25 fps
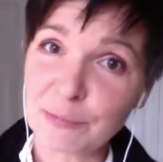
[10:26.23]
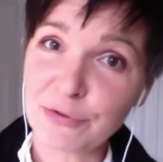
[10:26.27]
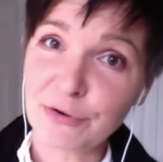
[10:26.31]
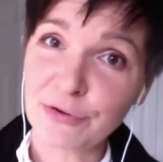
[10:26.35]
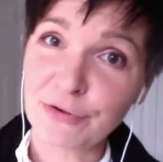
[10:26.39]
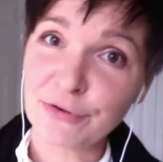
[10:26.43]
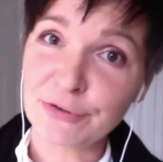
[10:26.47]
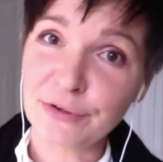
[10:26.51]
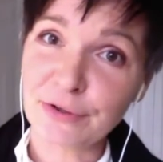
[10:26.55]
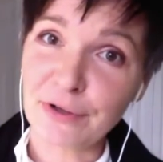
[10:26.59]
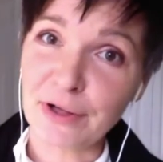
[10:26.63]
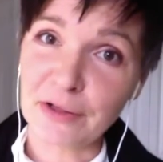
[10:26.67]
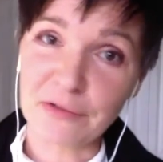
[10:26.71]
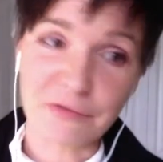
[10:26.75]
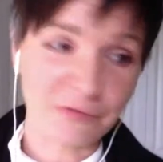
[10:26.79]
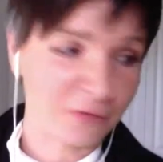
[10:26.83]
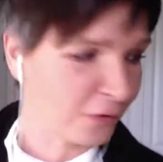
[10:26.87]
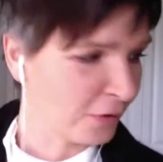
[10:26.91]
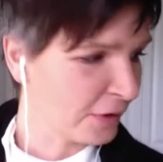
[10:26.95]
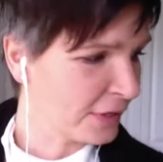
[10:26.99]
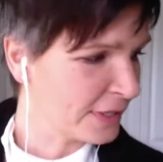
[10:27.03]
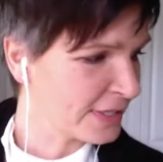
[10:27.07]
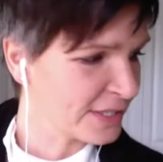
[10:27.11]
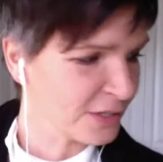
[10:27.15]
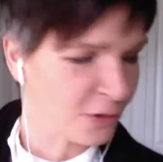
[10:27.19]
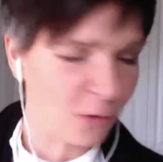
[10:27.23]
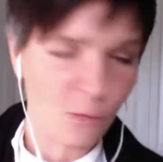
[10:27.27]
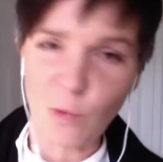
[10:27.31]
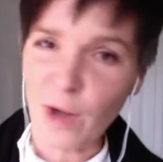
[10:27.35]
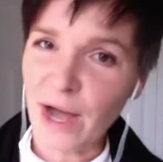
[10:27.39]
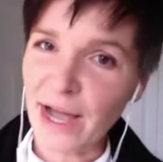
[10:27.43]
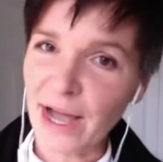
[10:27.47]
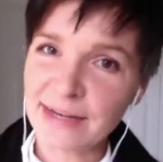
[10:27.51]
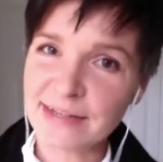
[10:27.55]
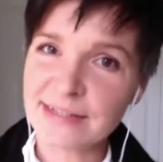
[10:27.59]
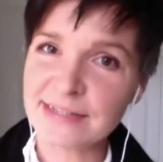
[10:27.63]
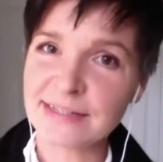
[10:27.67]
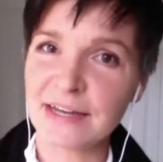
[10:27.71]
the things where we're
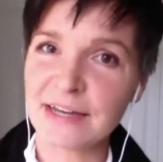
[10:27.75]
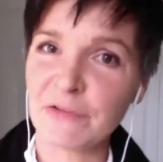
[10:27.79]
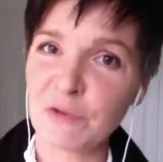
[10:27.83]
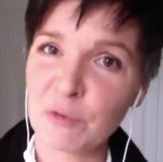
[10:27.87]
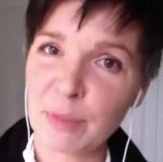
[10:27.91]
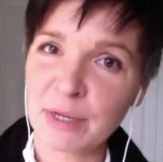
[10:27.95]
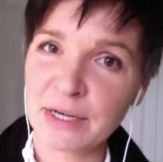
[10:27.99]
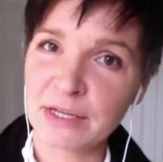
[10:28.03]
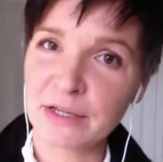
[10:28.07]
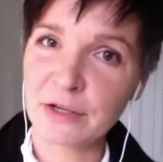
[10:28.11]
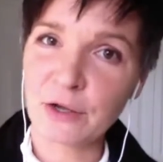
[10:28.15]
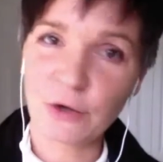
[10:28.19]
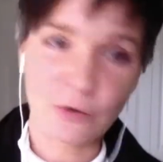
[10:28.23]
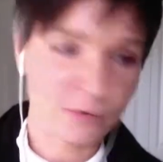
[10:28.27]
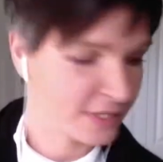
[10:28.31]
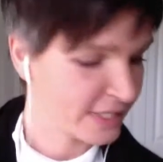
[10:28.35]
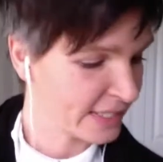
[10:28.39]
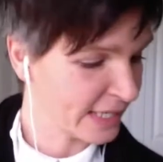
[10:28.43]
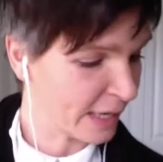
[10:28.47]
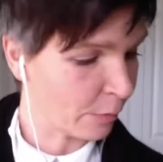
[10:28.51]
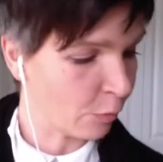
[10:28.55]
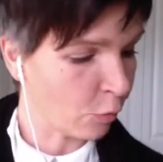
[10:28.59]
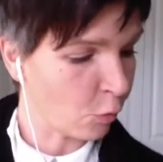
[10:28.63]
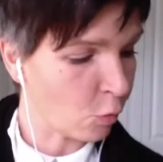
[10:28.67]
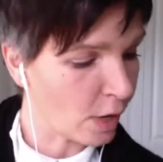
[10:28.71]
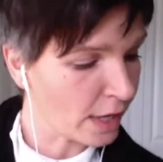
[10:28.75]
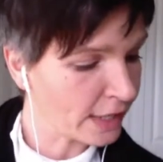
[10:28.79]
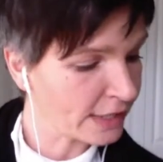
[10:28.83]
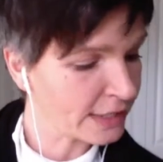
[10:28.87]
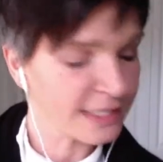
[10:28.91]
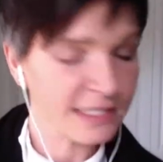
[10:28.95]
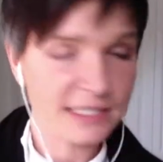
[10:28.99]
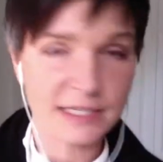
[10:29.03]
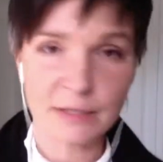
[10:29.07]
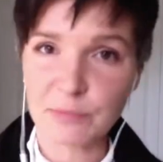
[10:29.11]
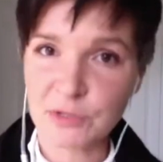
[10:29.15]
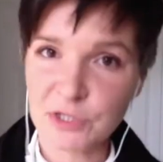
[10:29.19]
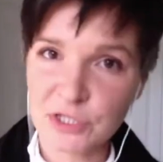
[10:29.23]
trying to be polite,
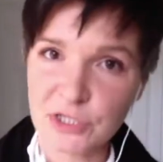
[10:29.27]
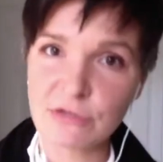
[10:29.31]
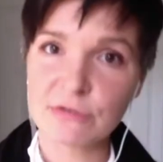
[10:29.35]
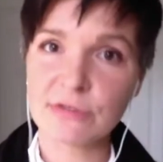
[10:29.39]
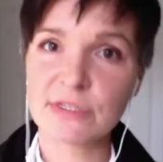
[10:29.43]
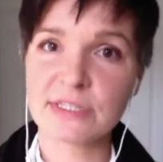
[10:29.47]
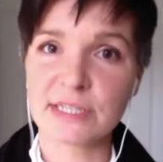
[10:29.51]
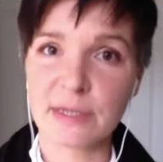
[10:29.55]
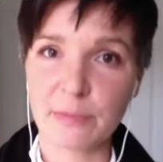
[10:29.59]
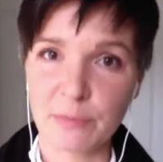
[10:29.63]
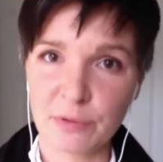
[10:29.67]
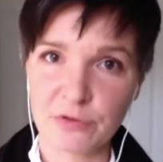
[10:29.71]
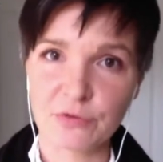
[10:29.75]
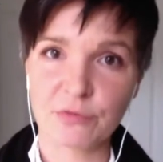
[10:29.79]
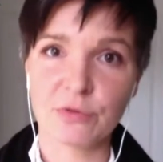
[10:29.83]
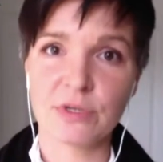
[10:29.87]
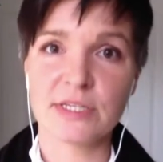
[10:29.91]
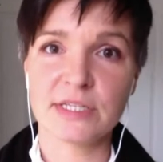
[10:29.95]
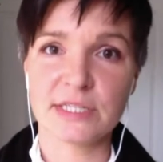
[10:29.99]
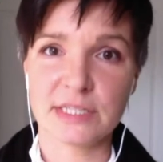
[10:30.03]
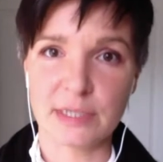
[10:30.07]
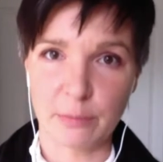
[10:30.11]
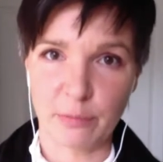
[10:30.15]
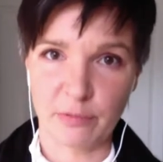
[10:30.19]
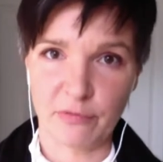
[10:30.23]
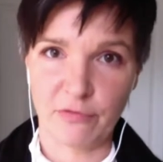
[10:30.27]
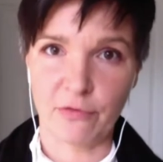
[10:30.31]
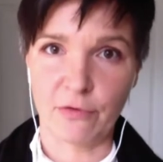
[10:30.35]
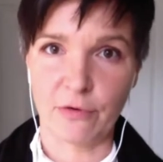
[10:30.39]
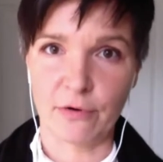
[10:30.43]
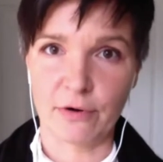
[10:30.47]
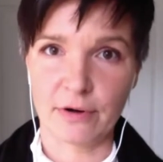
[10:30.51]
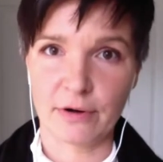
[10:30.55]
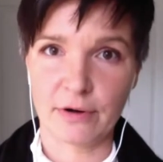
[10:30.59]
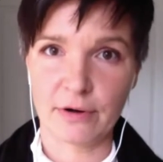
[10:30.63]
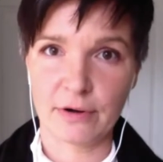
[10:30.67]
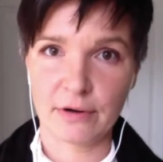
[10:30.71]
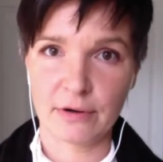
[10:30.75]
where we think things might turn
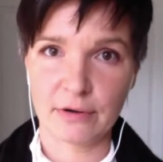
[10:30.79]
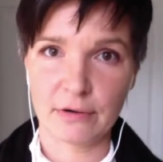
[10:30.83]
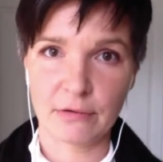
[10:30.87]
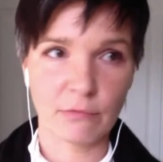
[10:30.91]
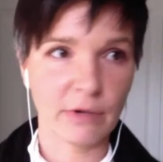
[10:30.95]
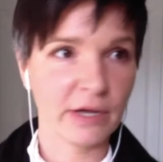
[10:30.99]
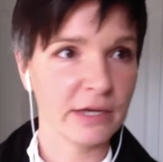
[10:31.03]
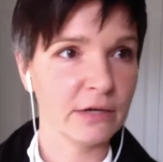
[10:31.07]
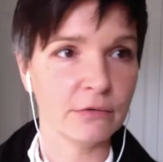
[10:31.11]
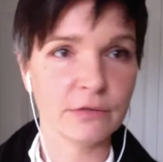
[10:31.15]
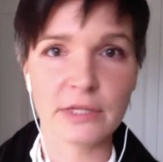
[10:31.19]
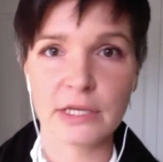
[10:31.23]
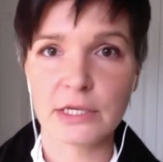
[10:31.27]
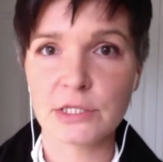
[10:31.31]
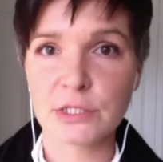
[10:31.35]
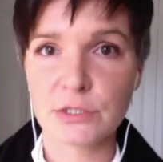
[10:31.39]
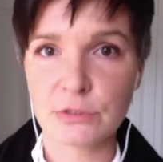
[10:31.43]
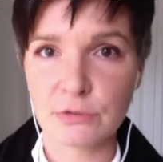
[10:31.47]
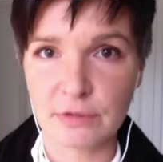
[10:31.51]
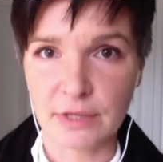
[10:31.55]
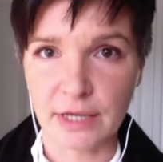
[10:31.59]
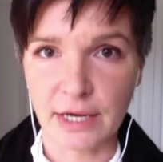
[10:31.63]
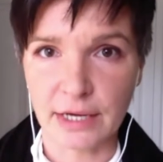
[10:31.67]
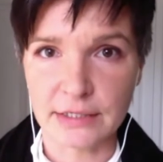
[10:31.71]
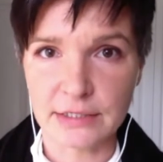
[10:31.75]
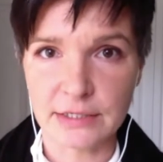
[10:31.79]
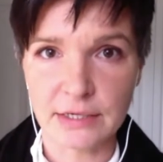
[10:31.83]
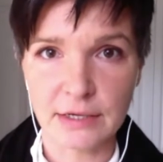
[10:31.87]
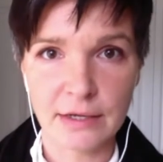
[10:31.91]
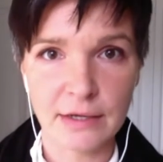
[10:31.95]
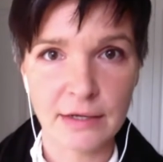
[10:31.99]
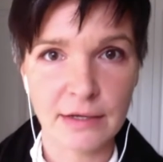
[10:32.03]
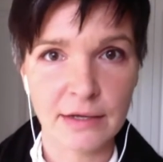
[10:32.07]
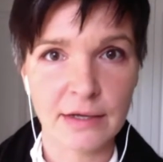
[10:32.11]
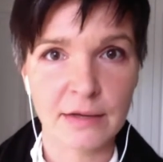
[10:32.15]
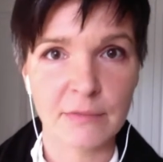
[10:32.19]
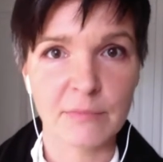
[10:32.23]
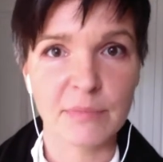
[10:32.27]
out differently, where
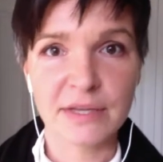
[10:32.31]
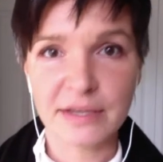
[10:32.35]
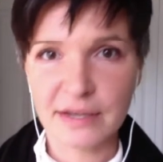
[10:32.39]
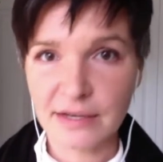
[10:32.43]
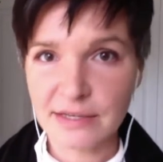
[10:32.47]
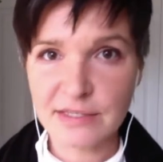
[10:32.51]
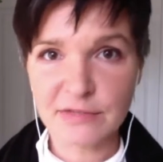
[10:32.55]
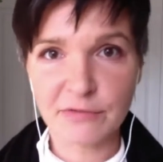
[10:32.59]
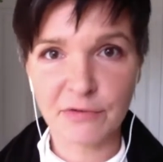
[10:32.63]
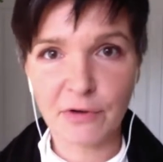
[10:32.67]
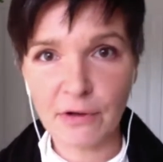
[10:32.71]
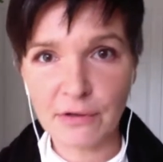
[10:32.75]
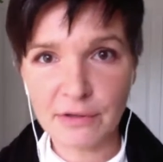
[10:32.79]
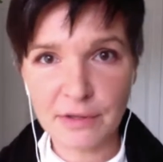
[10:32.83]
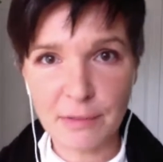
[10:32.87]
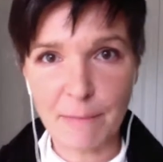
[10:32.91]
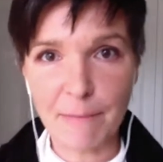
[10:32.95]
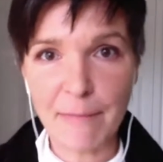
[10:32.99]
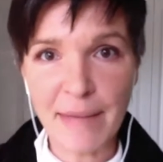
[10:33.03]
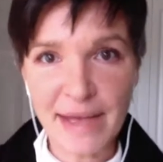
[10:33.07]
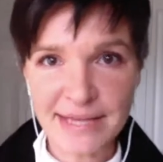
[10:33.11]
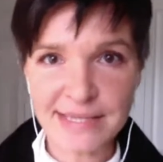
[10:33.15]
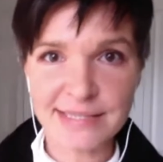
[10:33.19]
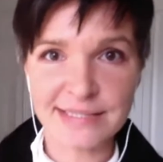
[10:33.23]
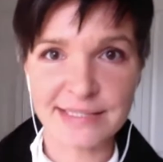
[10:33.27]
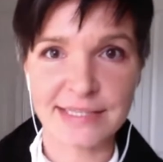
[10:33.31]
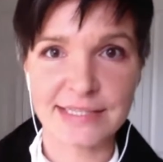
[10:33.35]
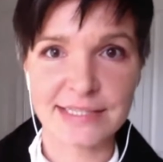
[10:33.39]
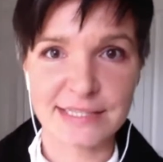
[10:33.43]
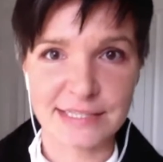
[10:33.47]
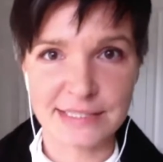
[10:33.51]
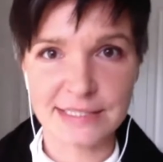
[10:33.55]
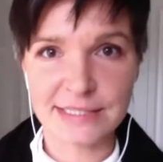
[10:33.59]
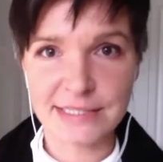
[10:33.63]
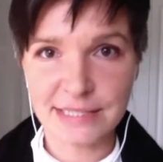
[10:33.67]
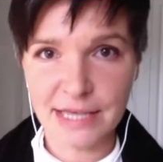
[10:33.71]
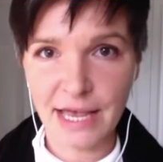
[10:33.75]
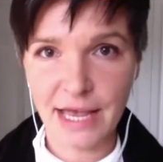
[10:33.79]
we didn't do it this way before,
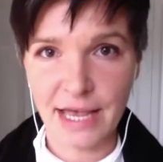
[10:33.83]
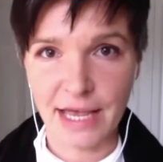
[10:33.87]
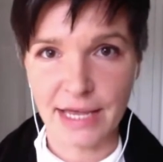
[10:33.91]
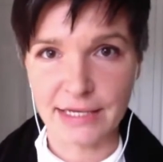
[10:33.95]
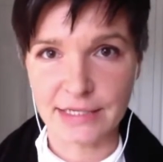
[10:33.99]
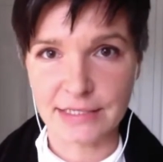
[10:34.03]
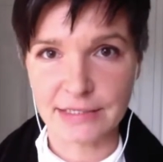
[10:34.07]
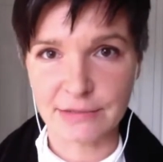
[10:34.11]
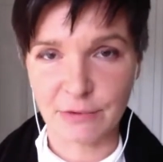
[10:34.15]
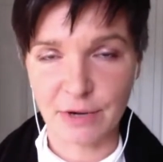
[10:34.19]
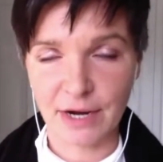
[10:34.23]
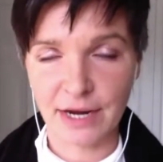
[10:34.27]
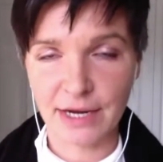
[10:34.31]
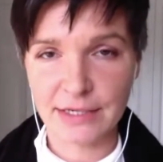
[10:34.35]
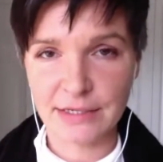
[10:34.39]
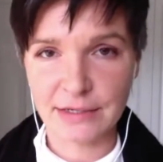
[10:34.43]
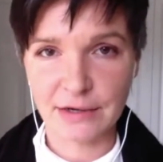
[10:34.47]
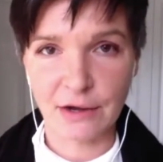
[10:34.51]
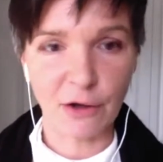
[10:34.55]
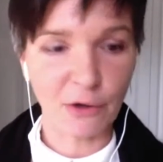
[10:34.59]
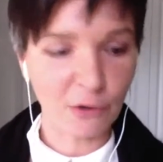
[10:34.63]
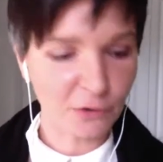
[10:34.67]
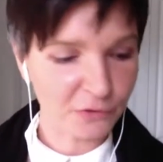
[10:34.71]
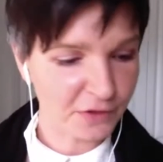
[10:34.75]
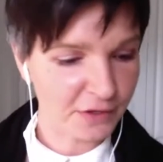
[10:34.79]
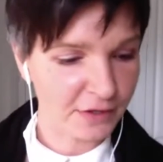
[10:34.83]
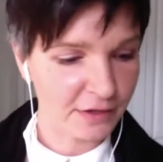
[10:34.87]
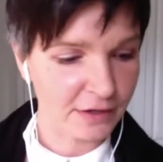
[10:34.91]
or this didn't work for me.